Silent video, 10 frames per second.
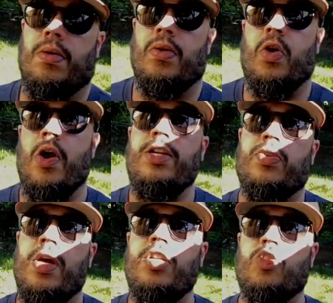Alright,
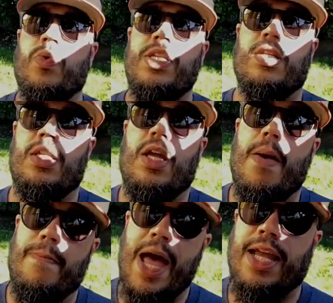so I just recently
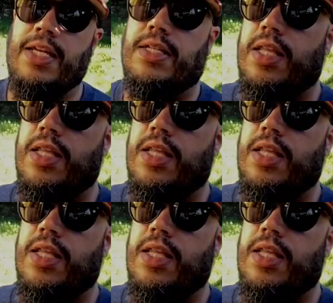got back into the